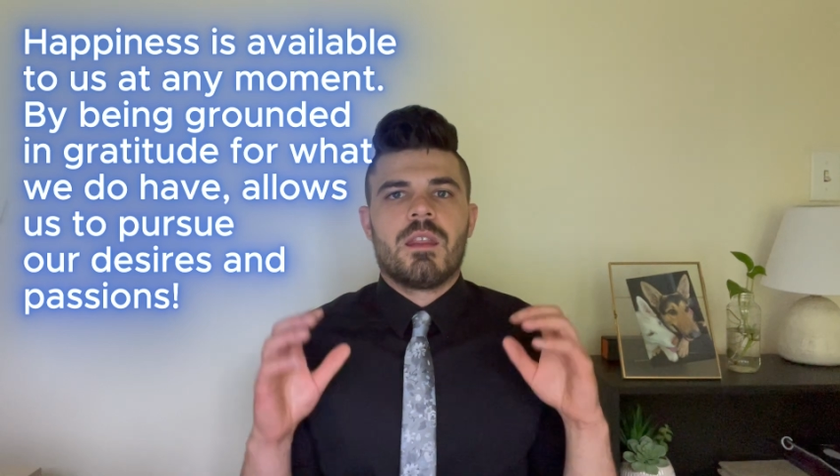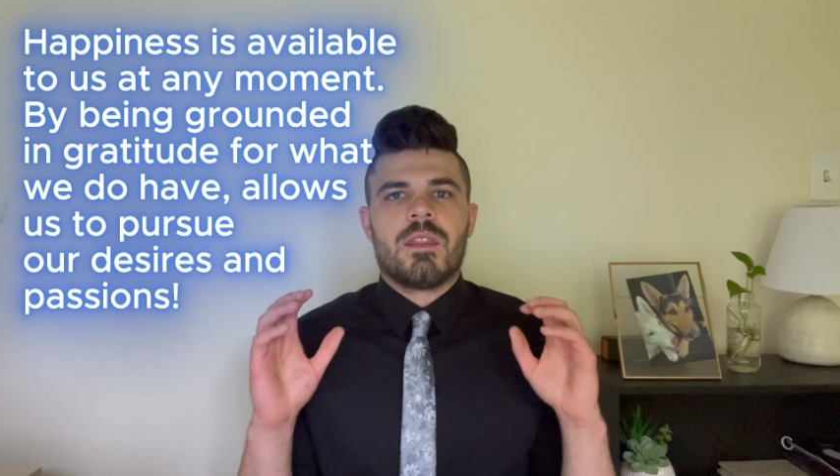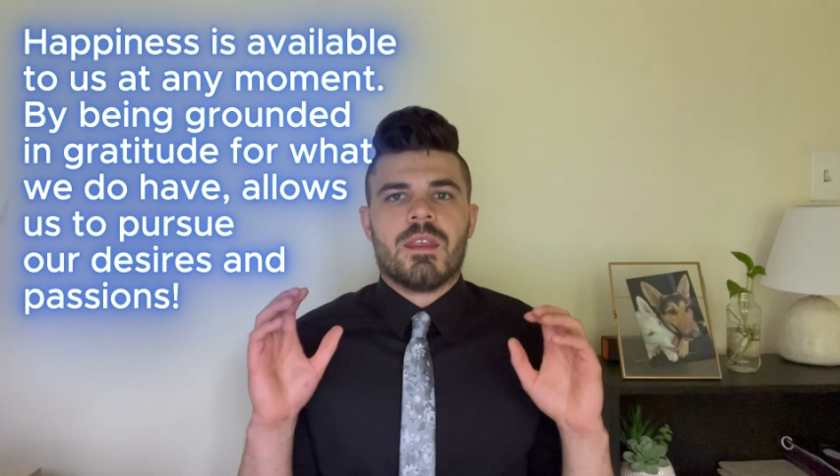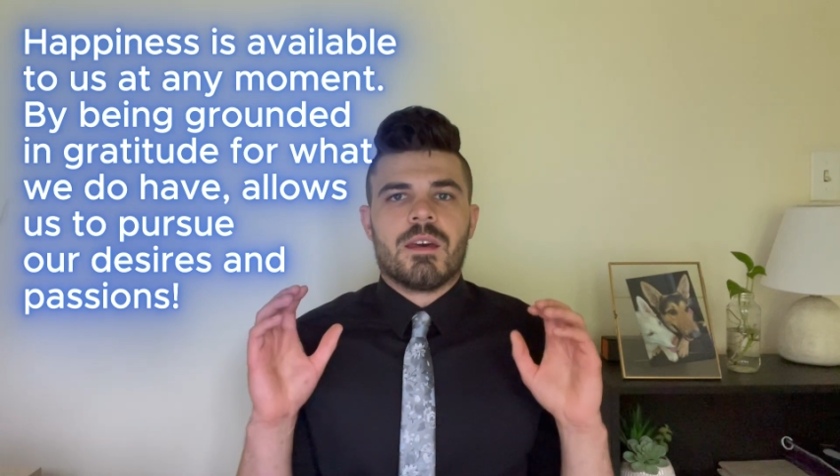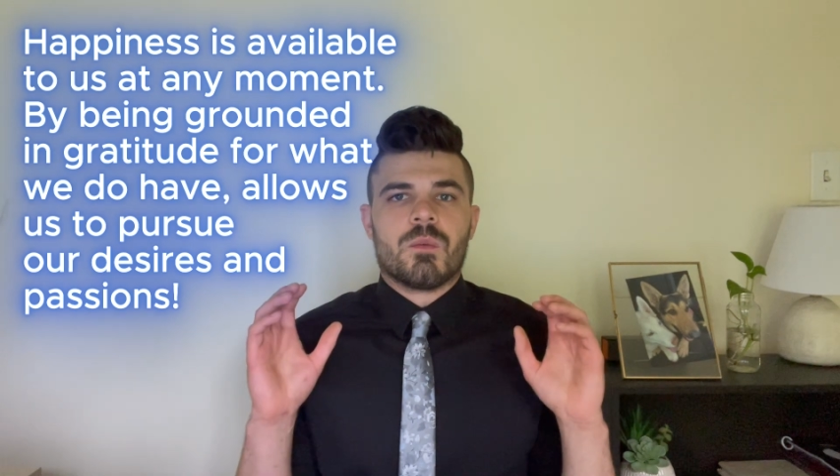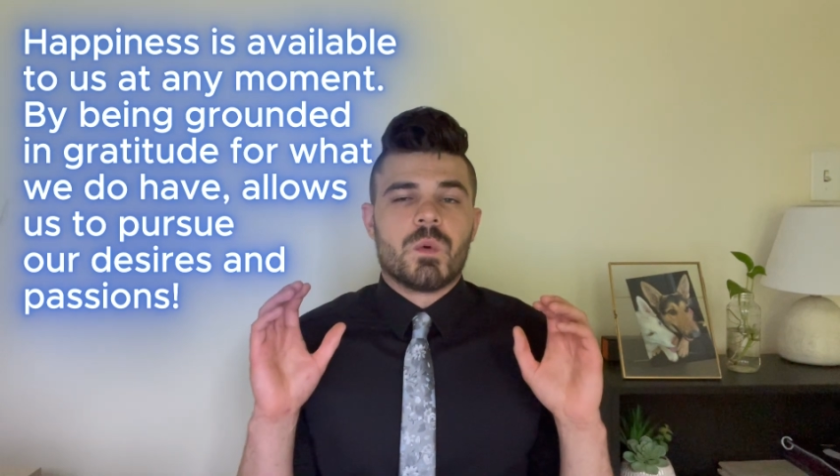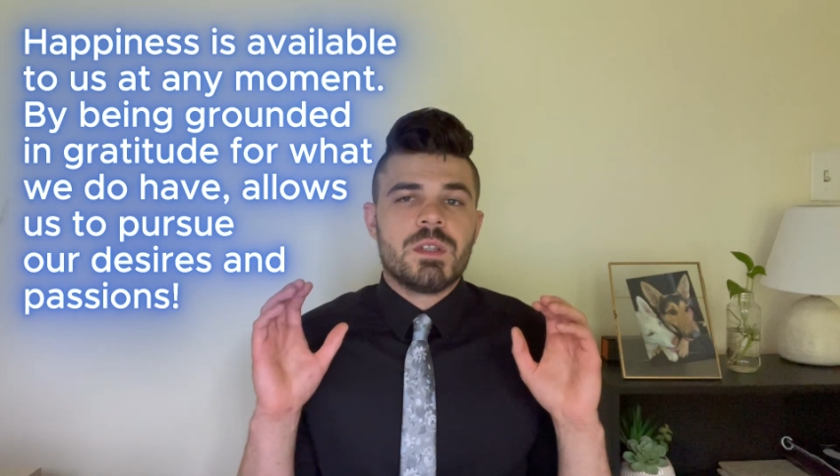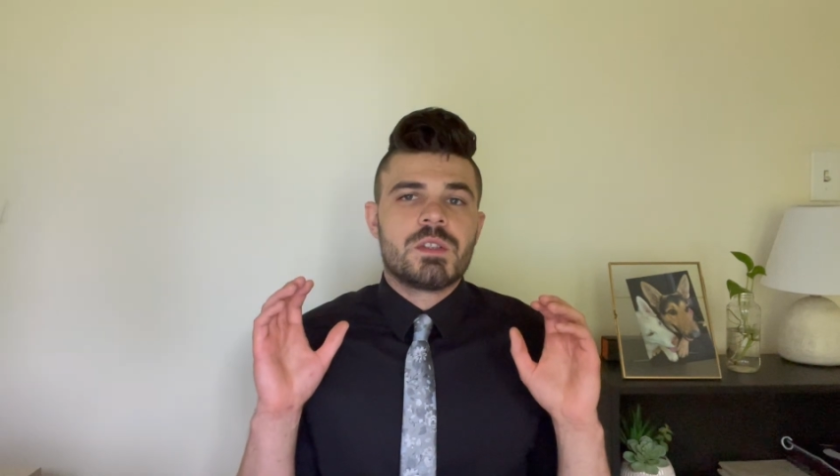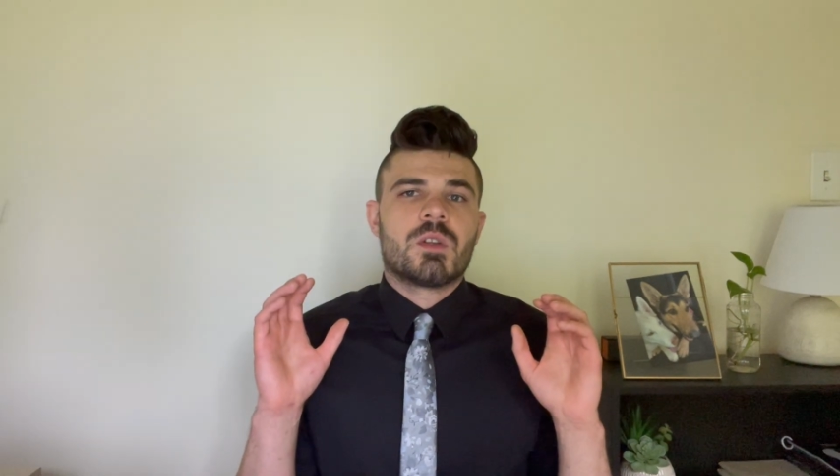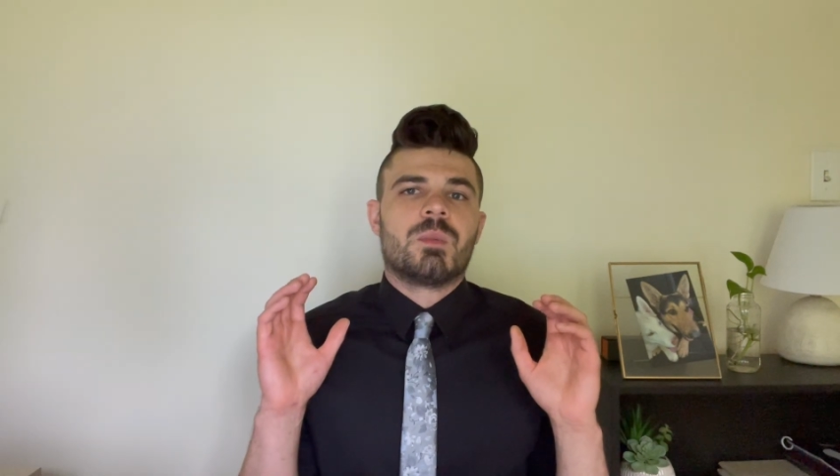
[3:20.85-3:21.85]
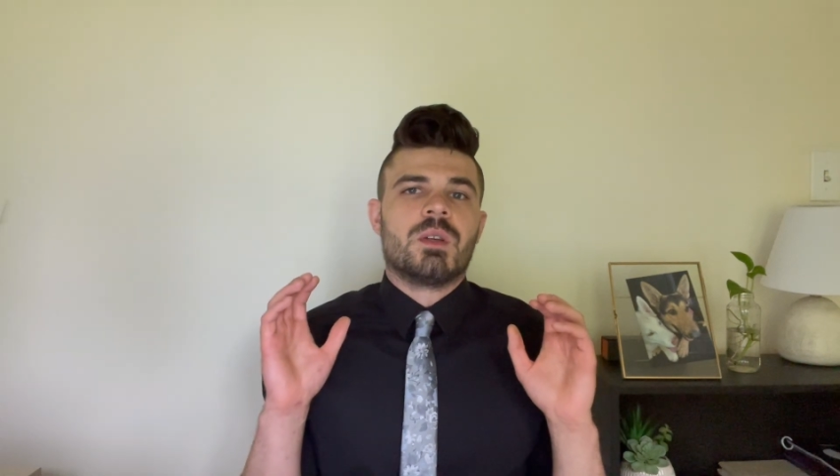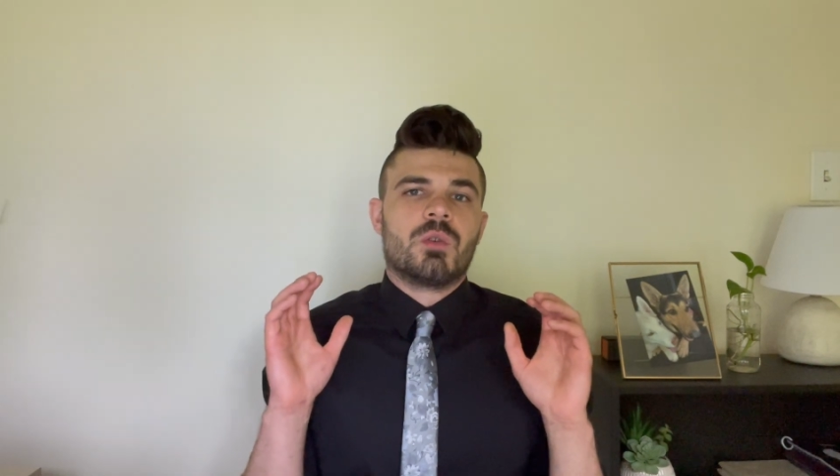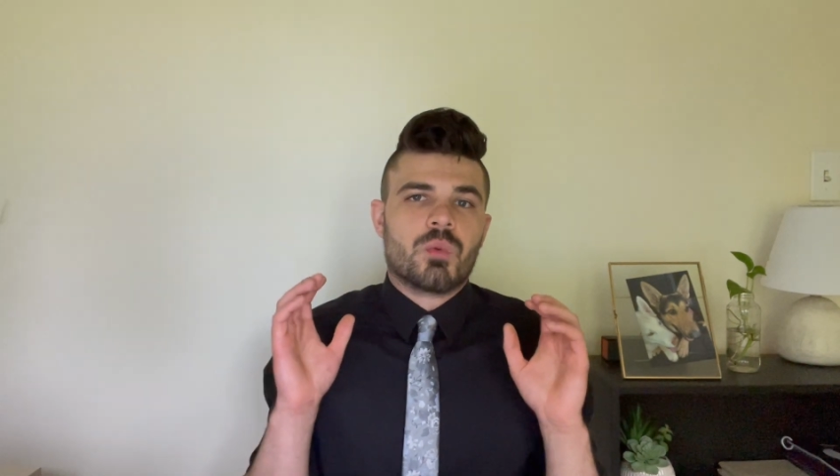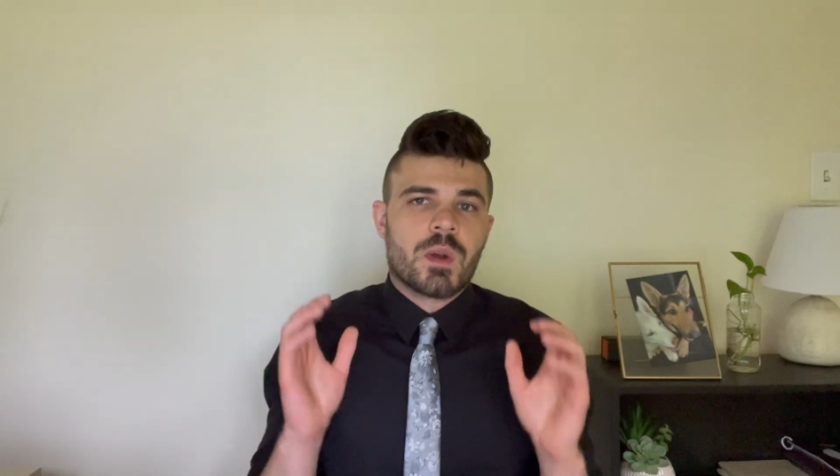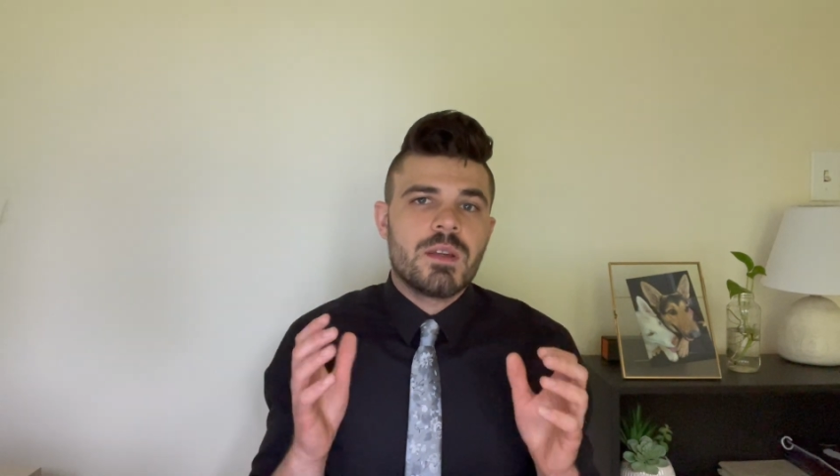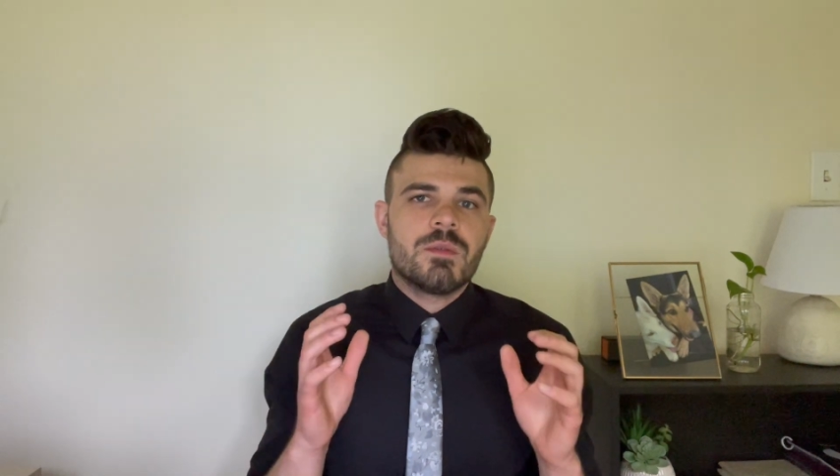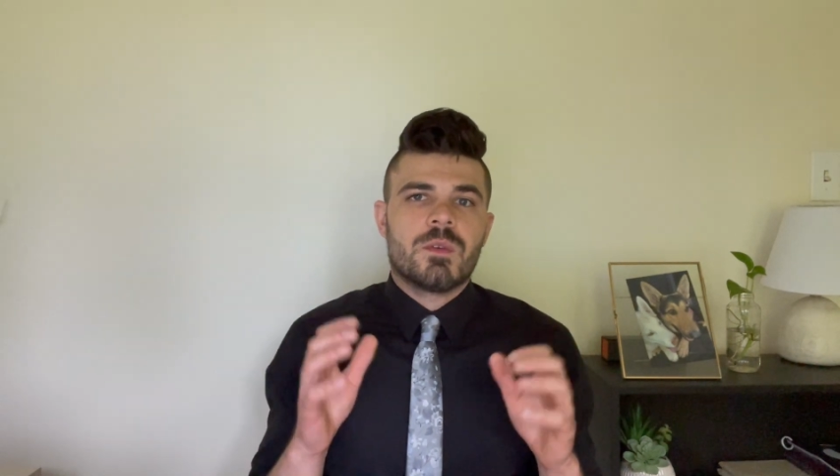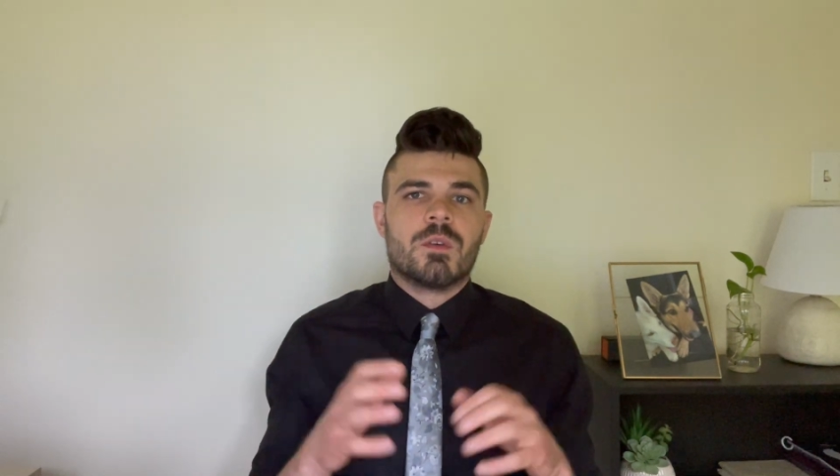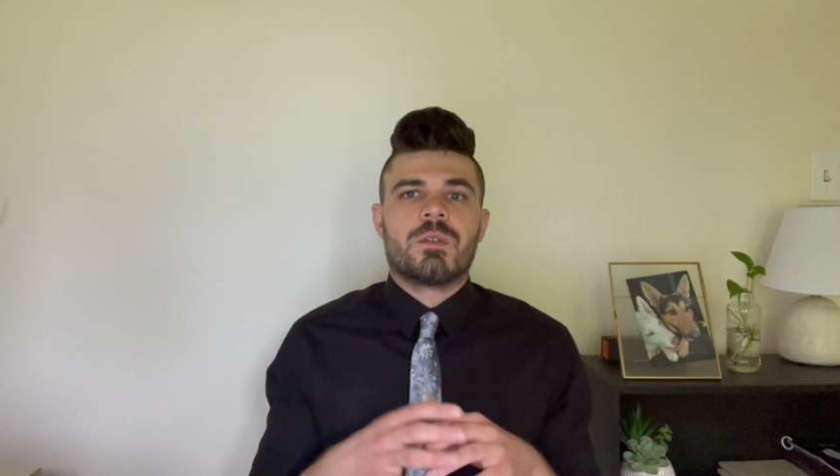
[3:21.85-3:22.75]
that we should be grateful